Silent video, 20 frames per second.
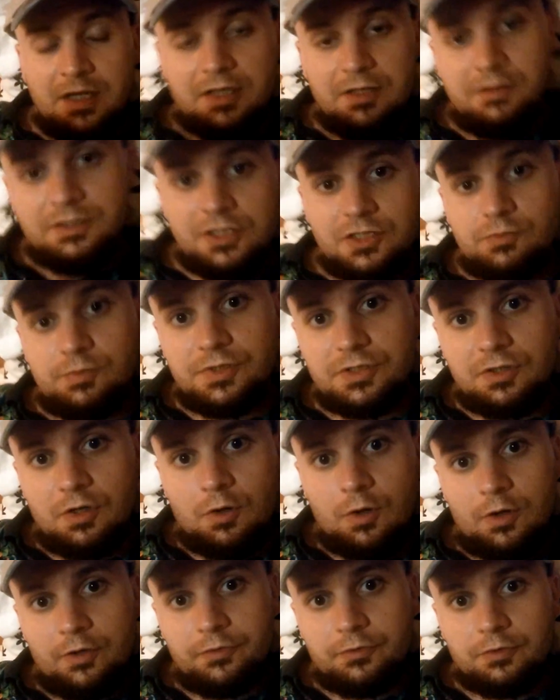This was
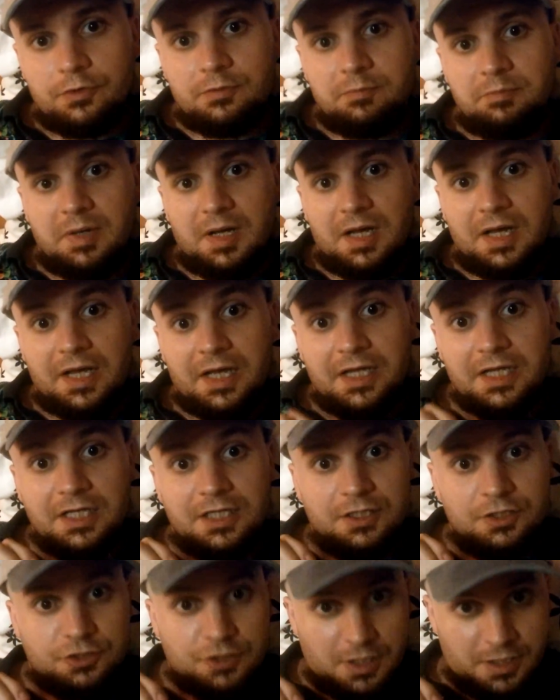authored by
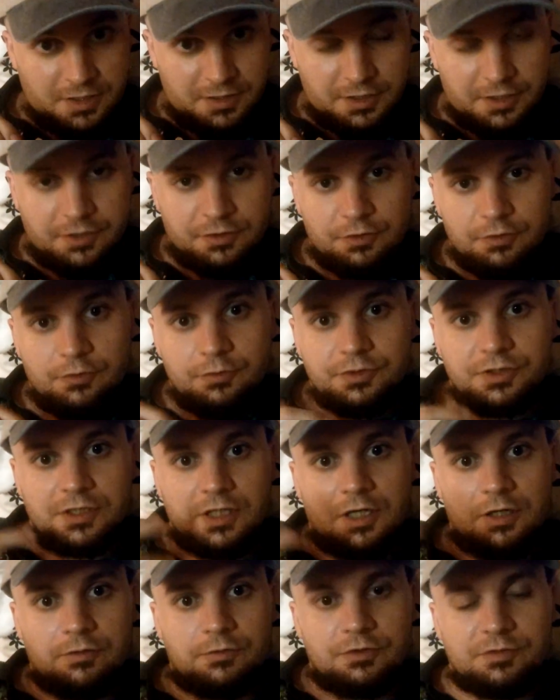John Linder, who's a
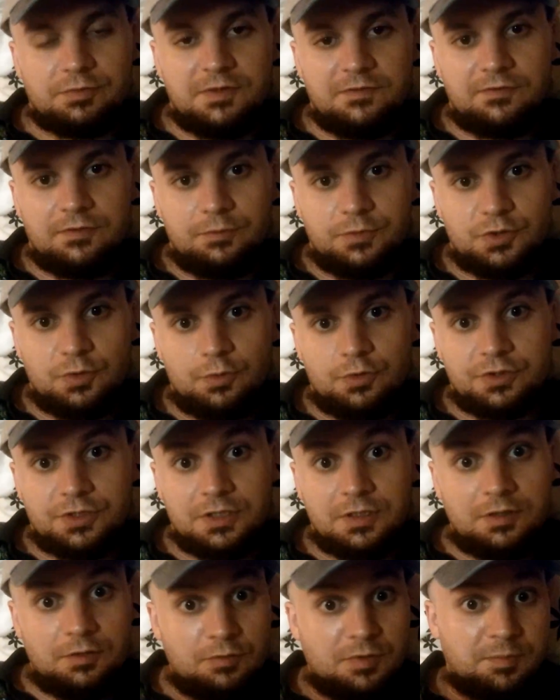congressman from
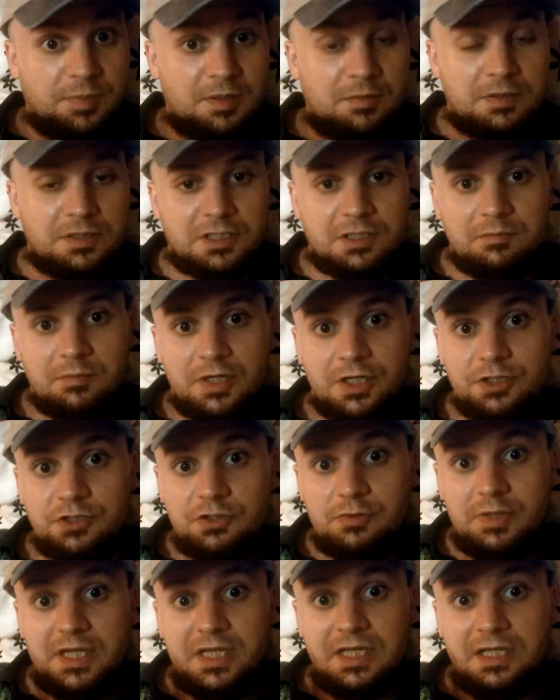Georgia, a Republican, mind
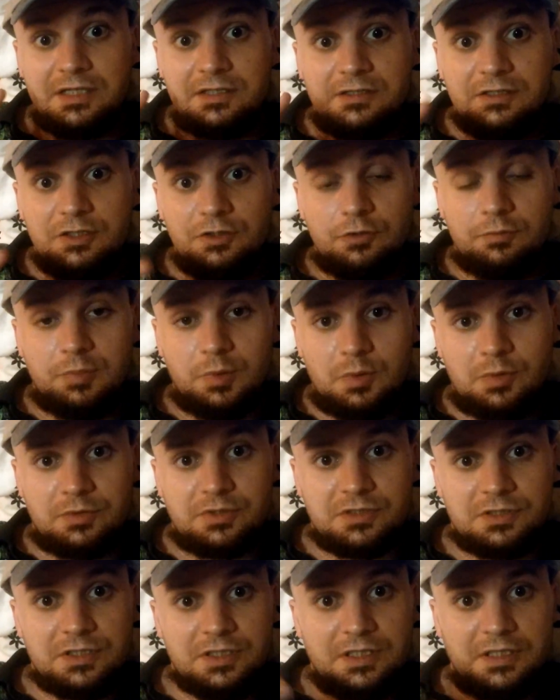you, and Neil
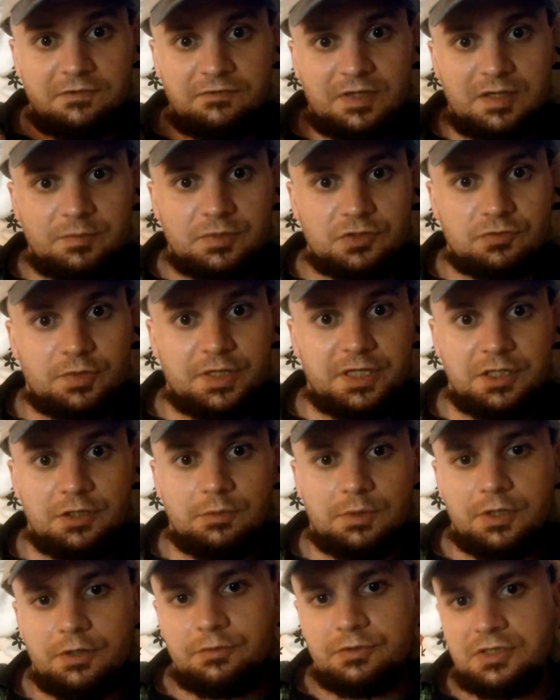Boortz, the famous
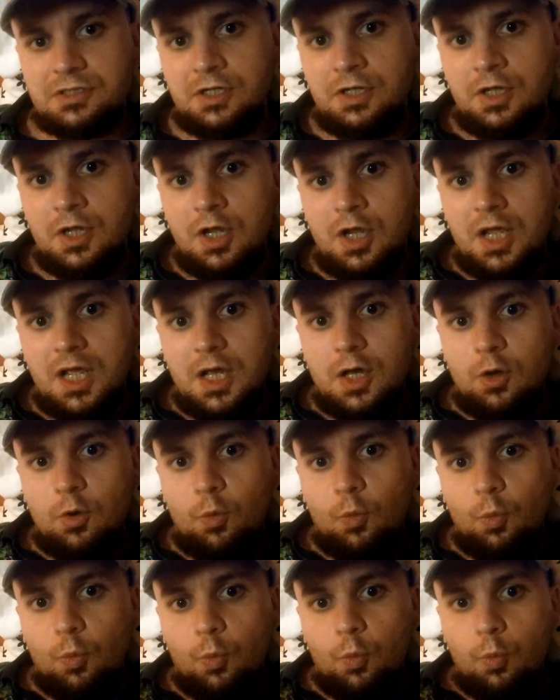radio host.
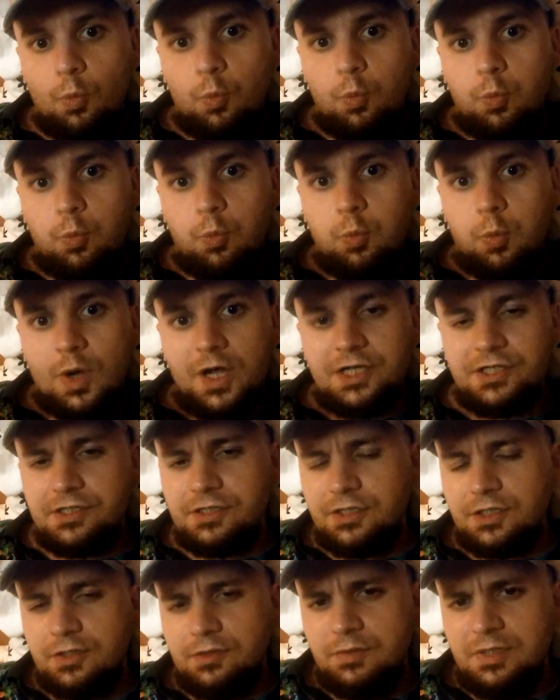Why
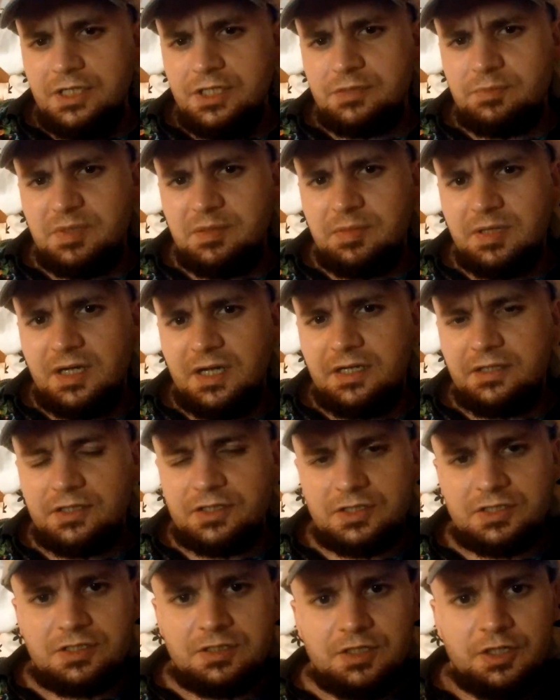should the Greens be behind
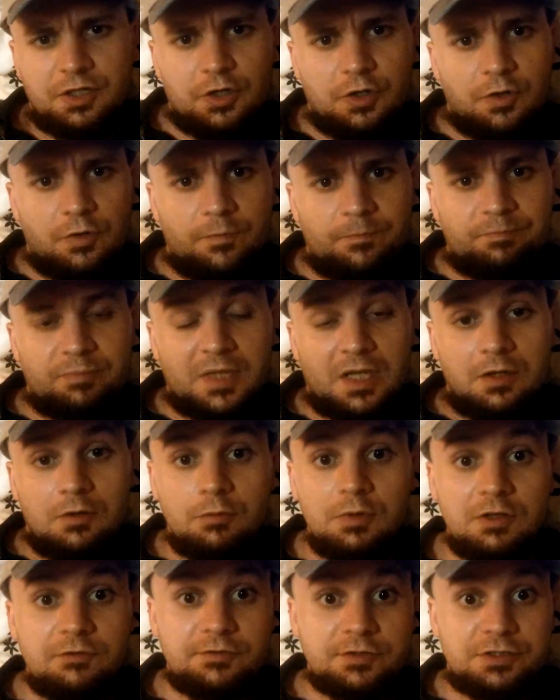this,
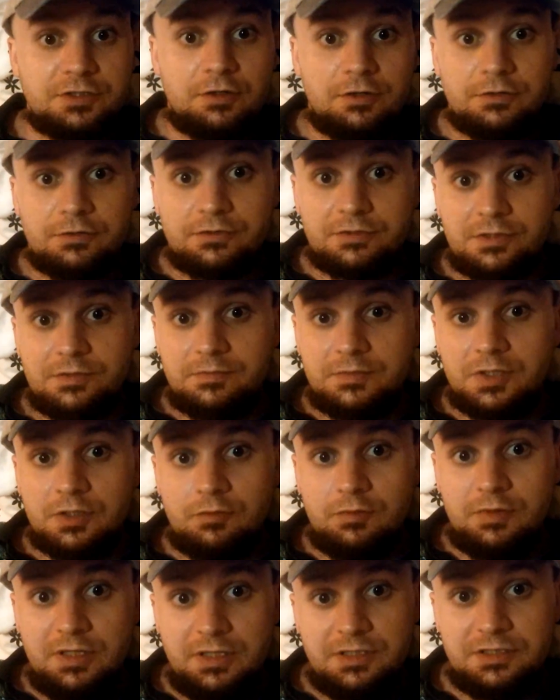Well, for starters, the
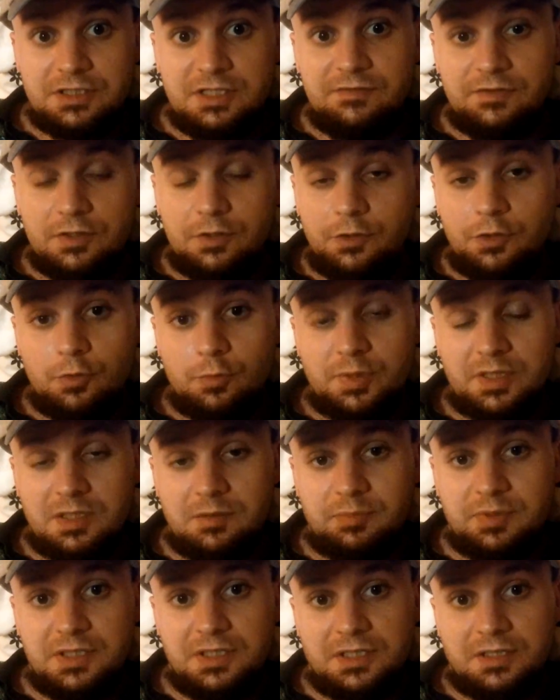Greens, even on their
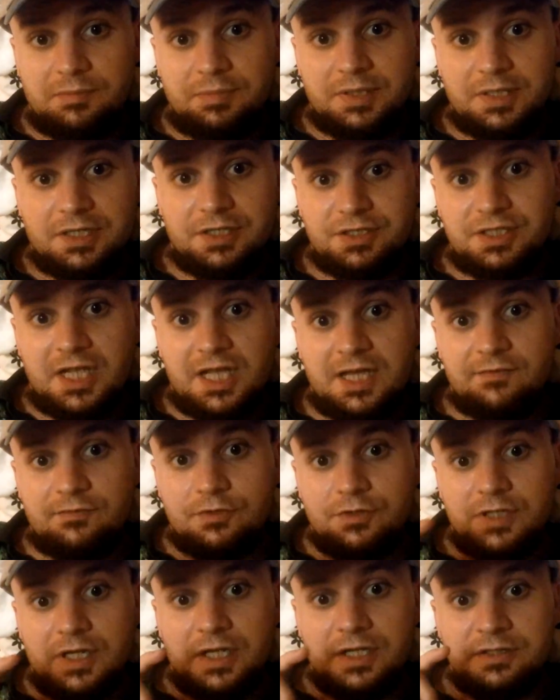Wikipedia page,
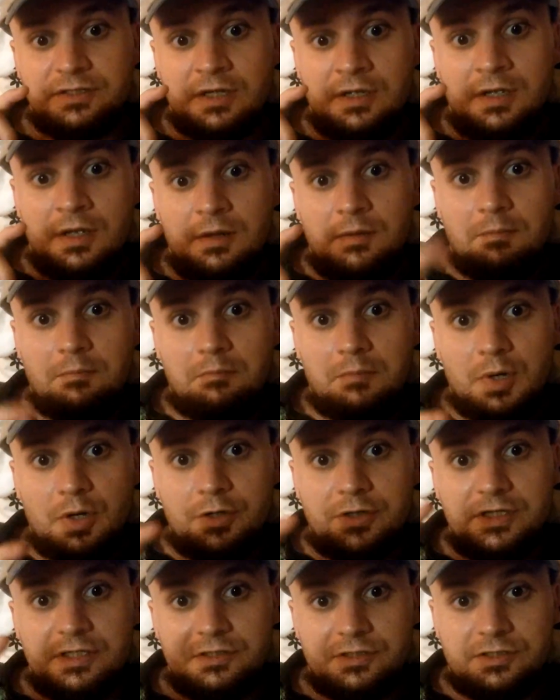advertise
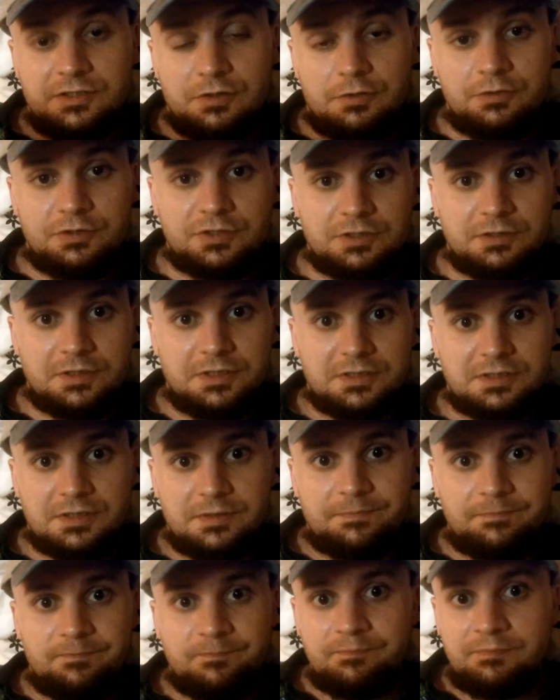market
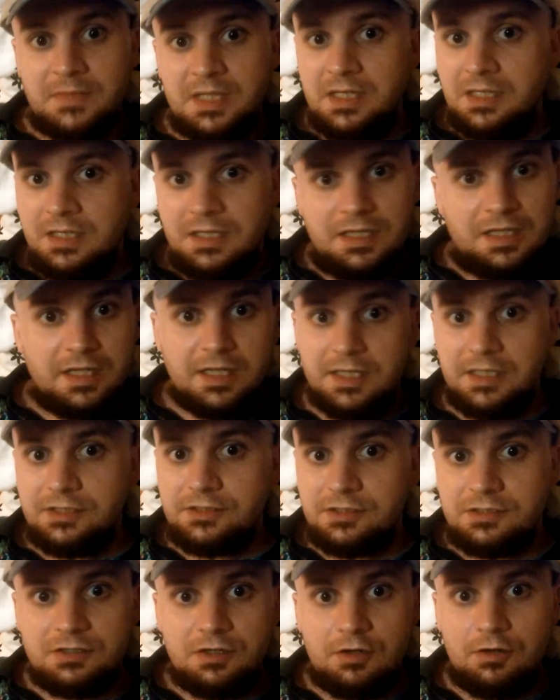socialism. And
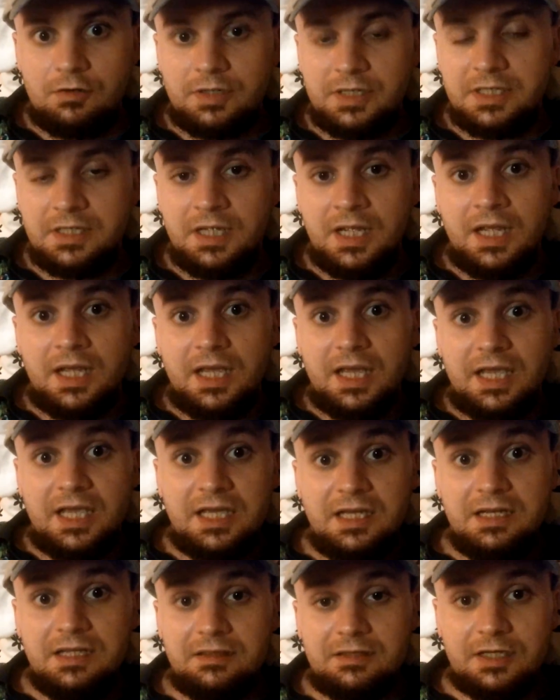sorry,
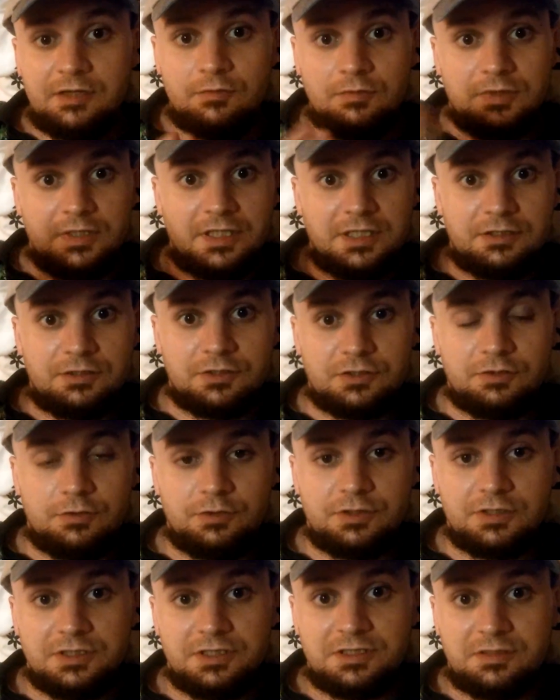anything related to
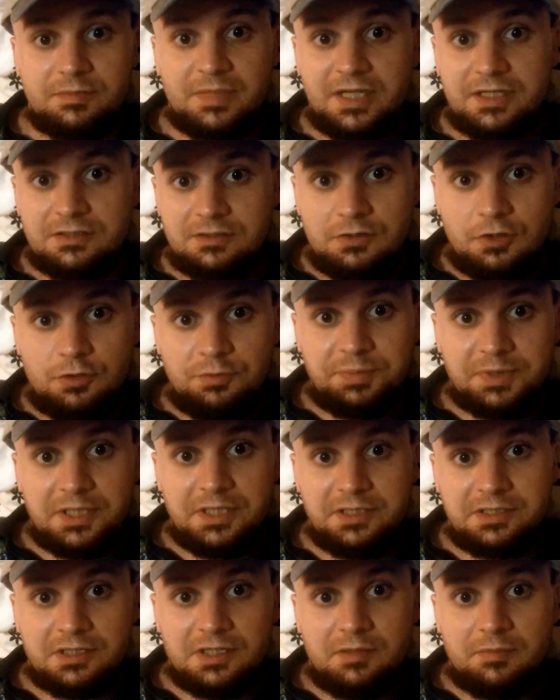socialism has no
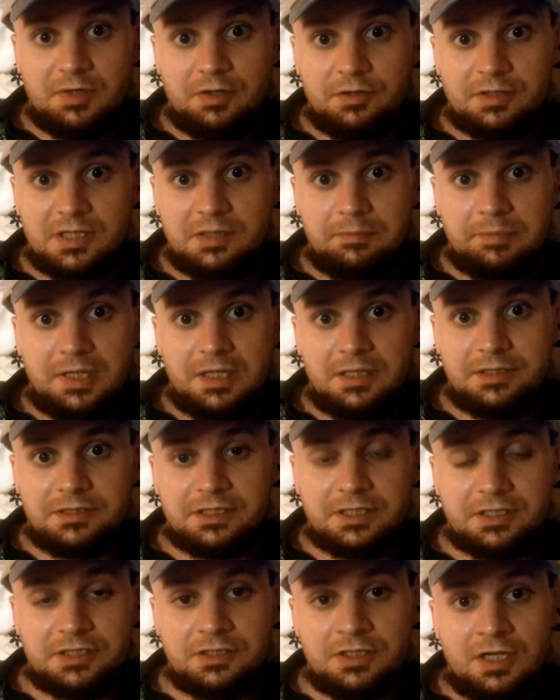place in American
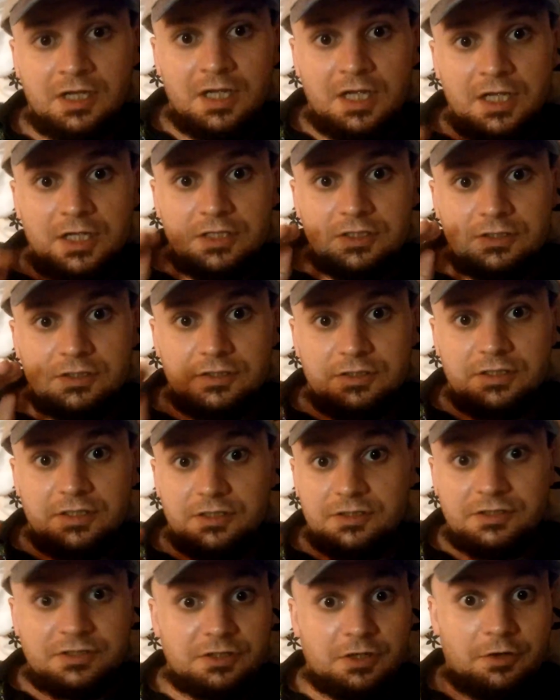politics.
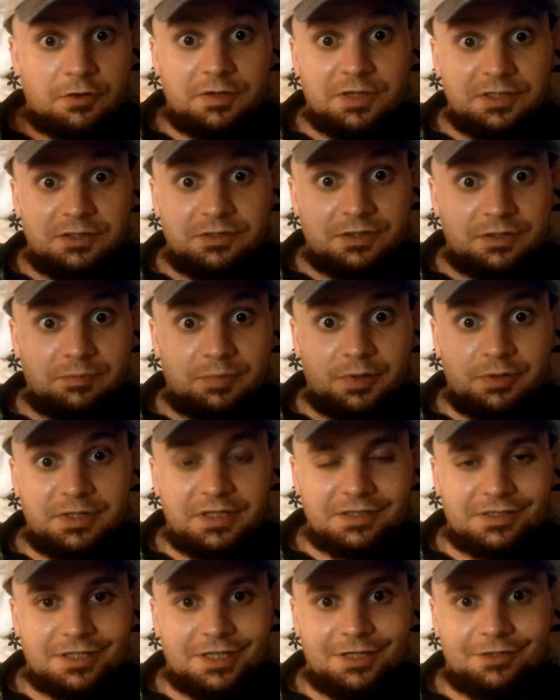And sorry to the Bernie
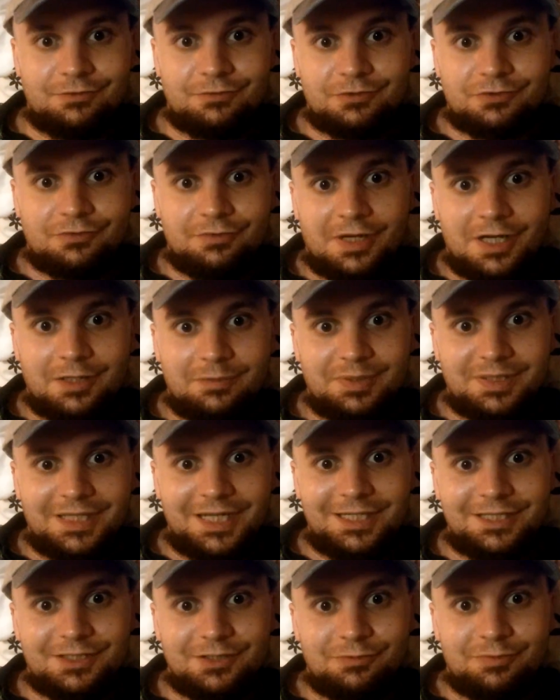Sanders crowd, but
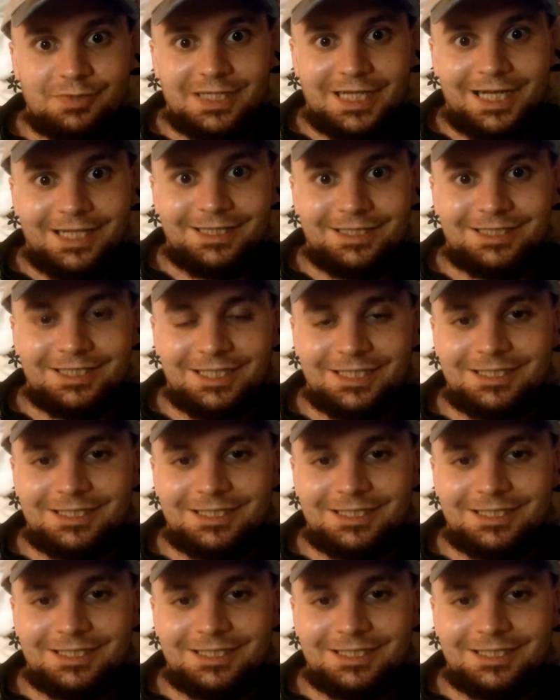that's the reality.